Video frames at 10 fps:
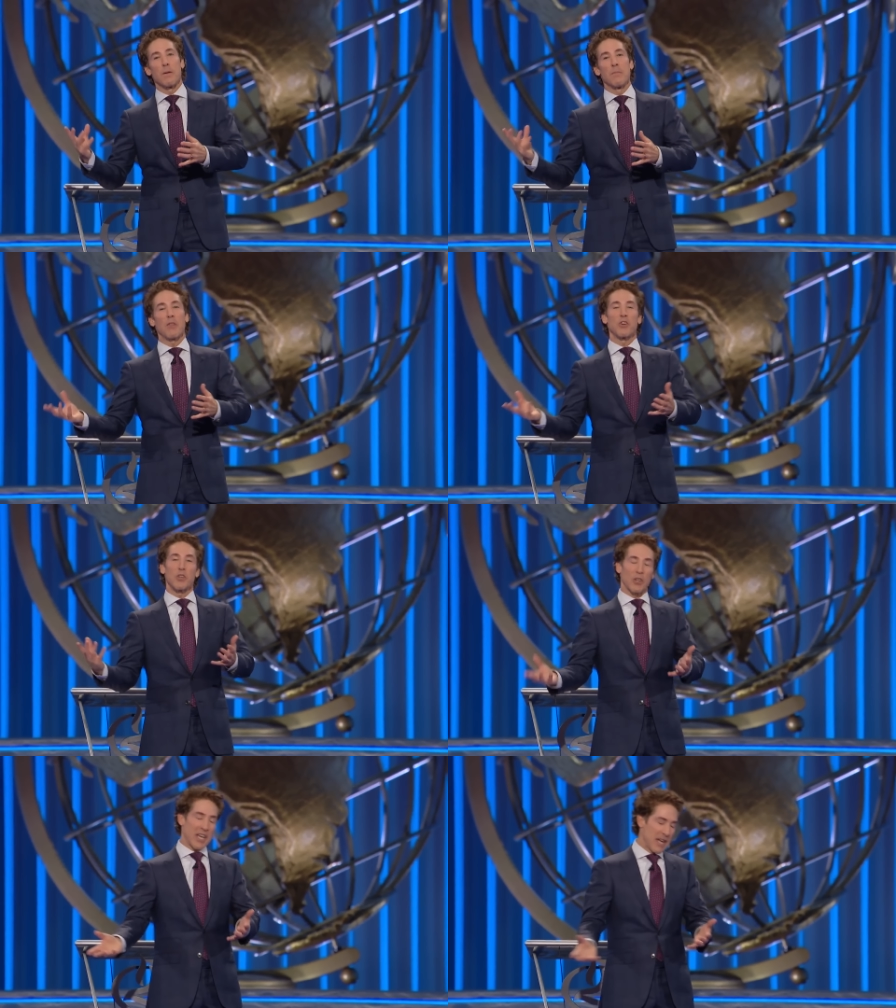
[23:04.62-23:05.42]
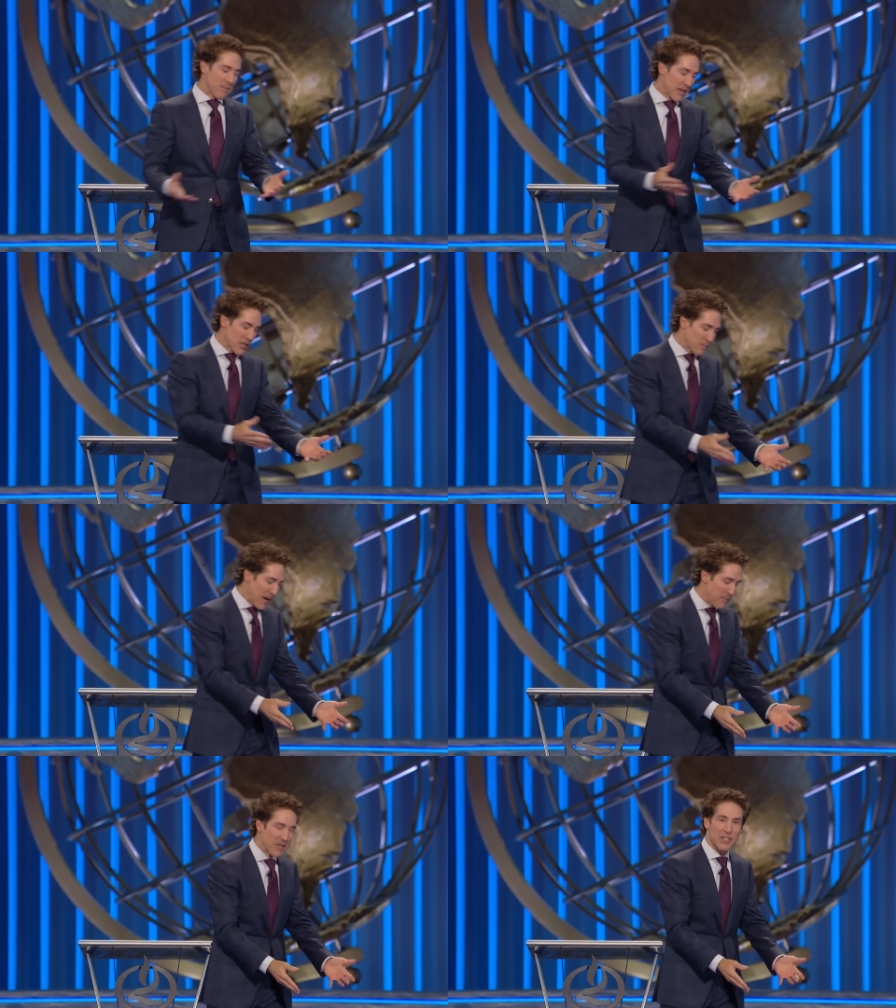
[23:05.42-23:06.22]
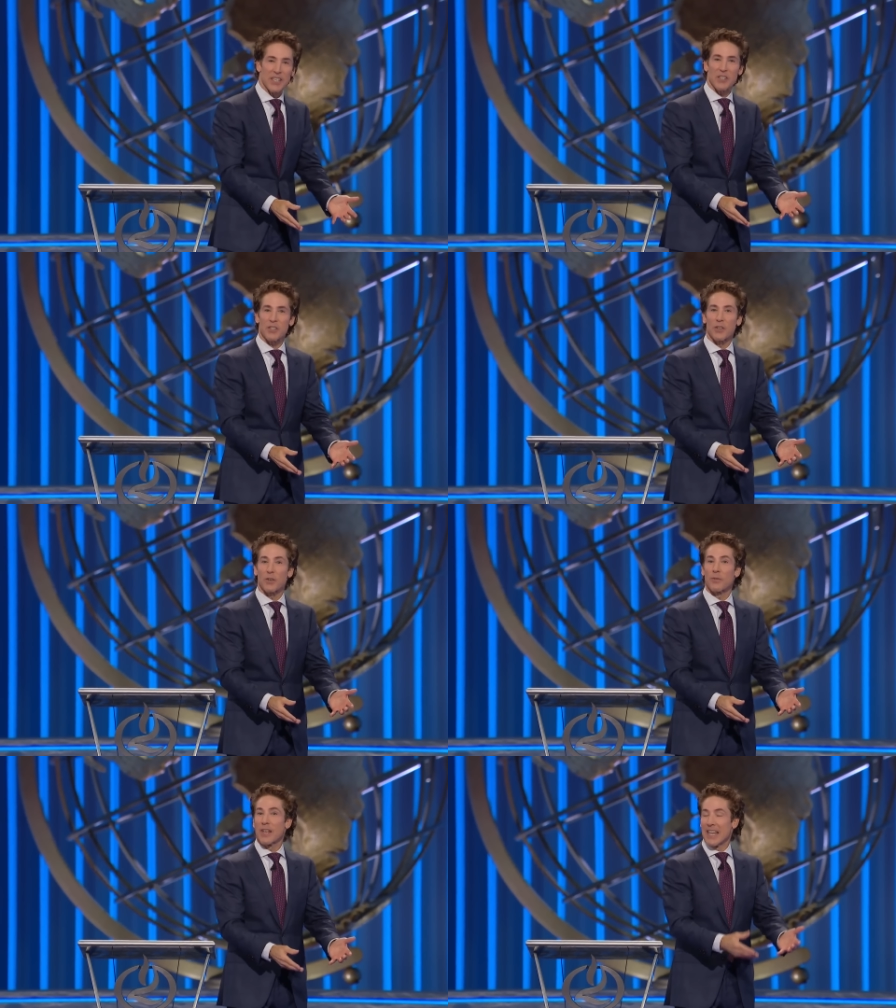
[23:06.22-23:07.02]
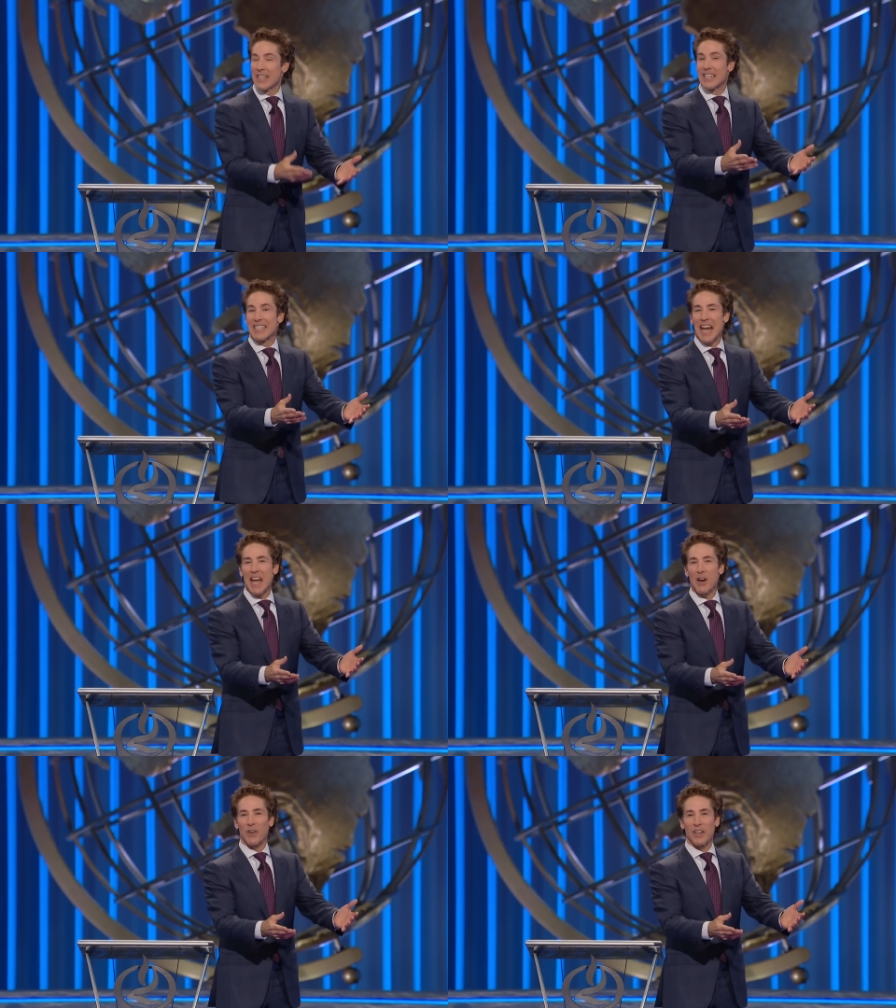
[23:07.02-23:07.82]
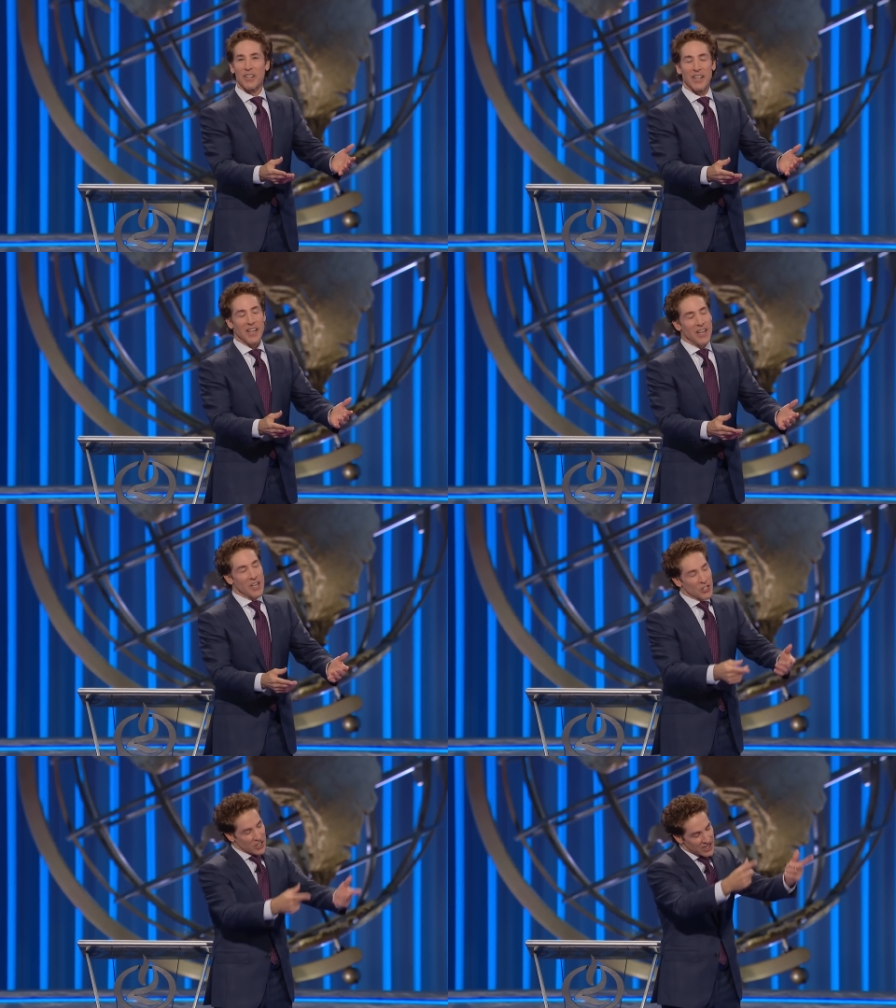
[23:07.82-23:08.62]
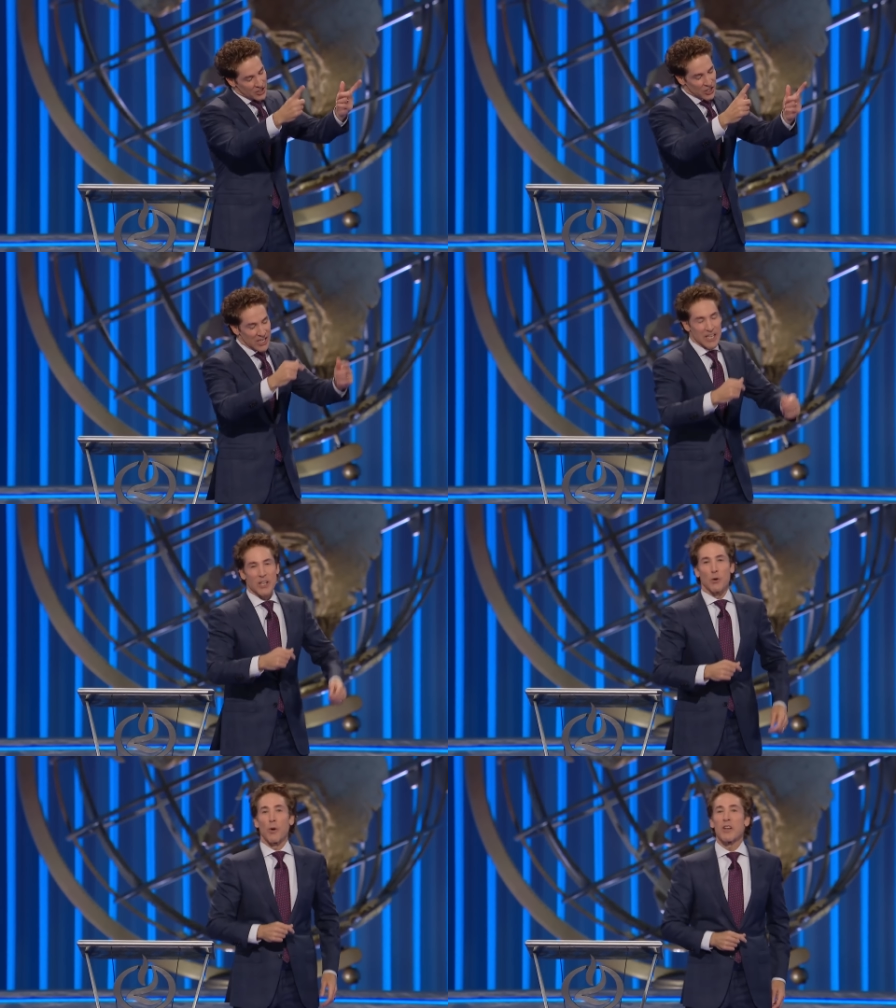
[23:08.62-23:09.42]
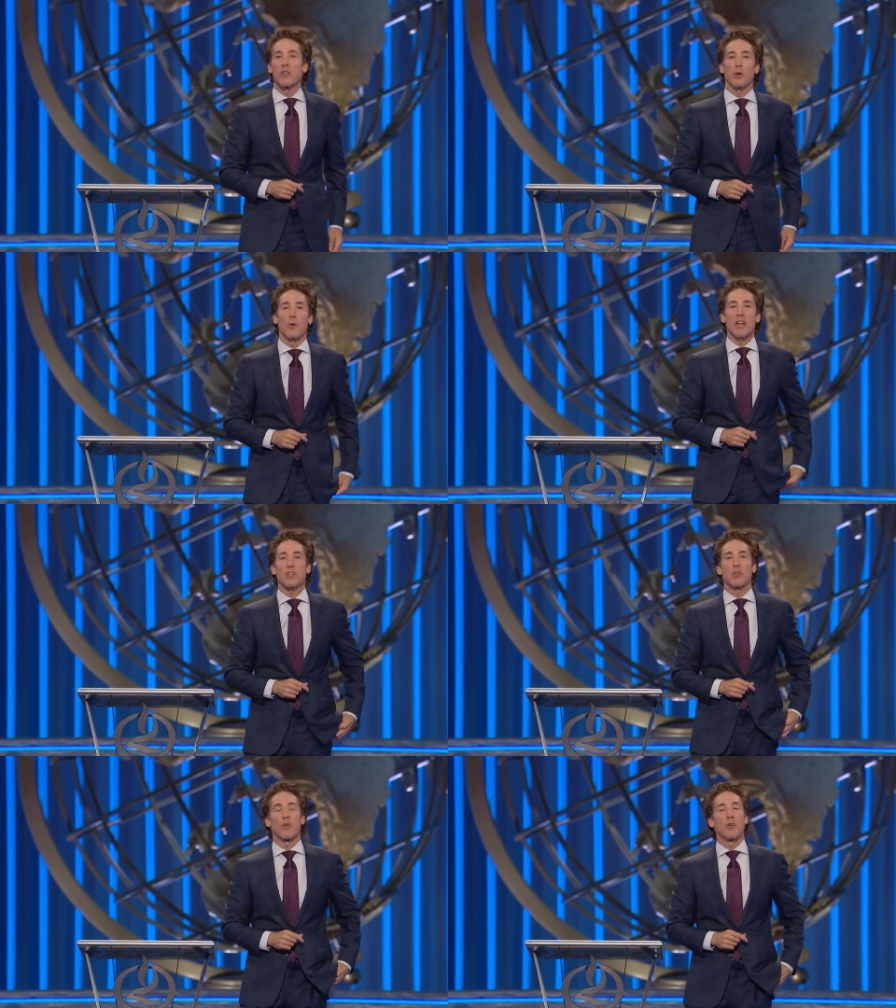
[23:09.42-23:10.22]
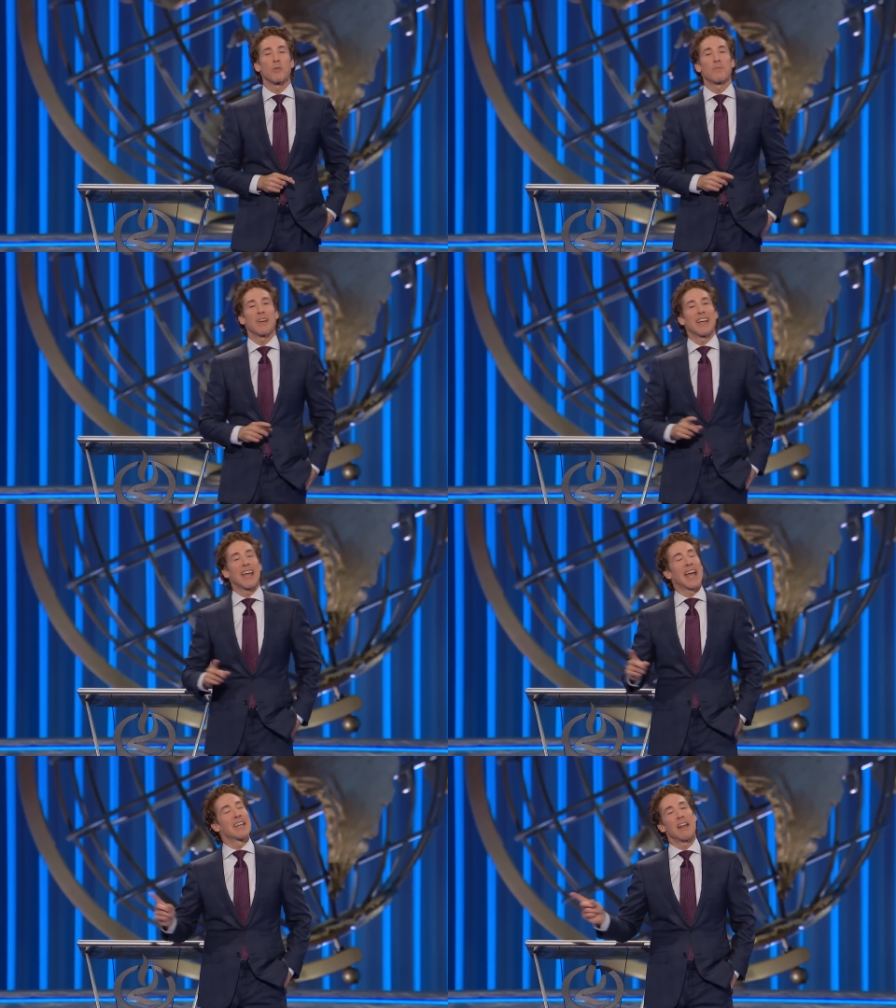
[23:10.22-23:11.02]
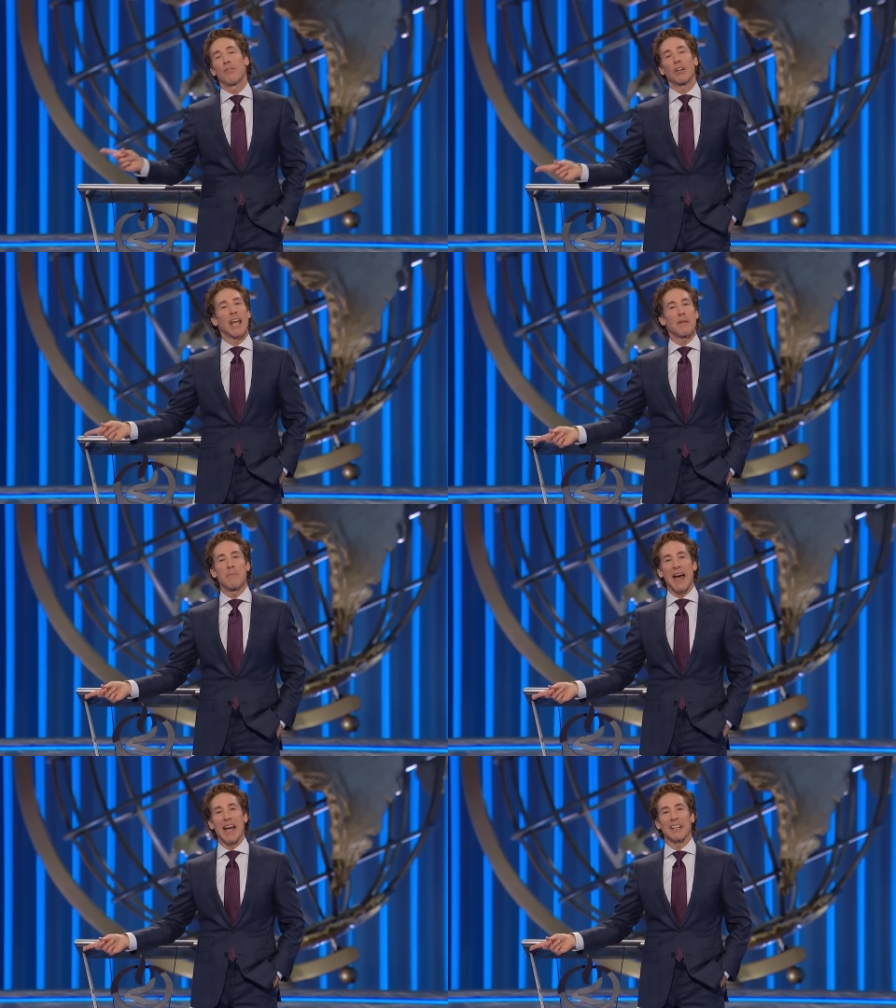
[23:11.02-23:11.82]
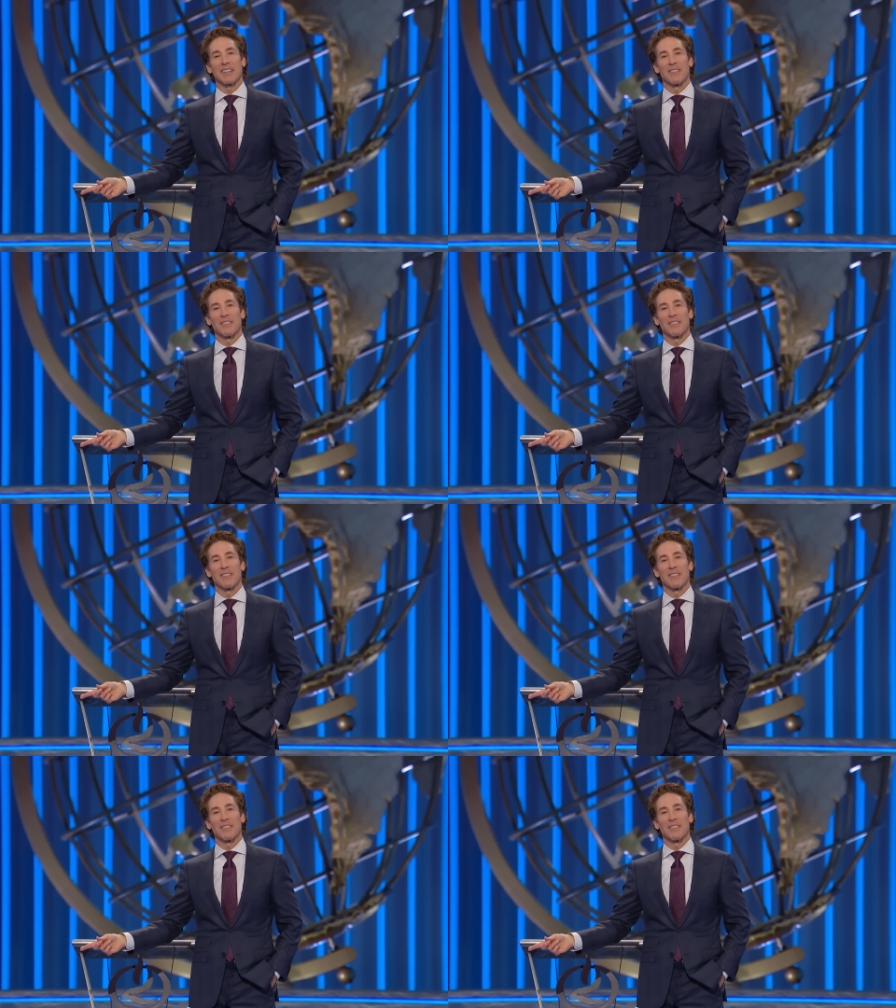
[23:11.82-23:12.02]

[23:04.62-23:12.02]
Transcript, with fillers: the mother took him and his baby sister into town. She said she needed to run to the restroom and never came back.